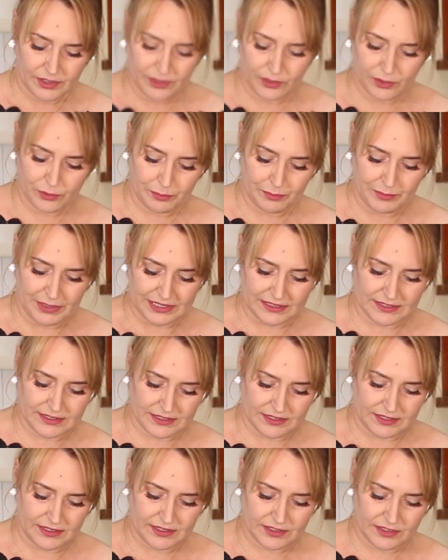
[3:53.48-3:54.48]
you mix
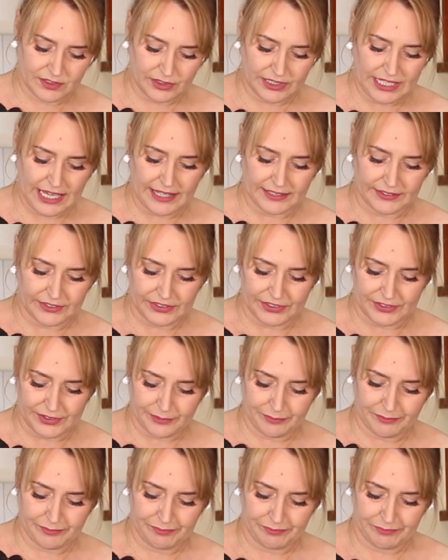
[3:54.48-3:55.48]
this
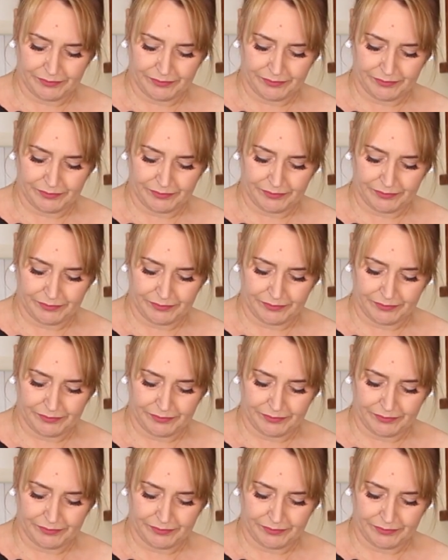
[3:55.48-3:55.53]
together.